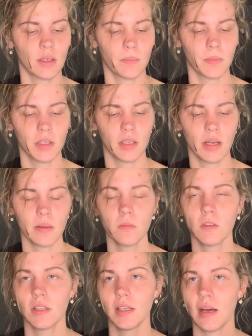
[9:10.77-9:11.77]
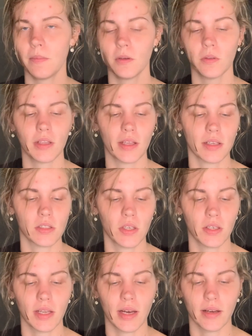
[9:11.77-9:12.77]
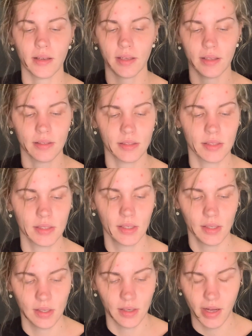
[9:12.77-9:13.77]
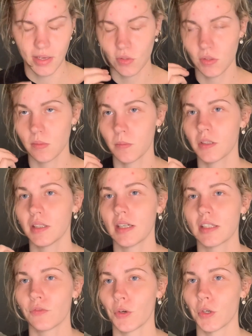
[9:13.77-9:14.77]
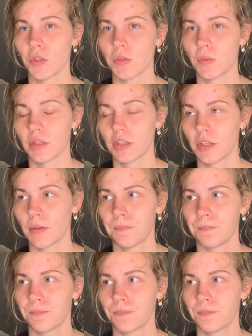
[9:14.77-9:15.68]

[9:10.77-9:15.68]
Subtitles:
But I'm really happy with how they turned out, and I took some really nice photos with them,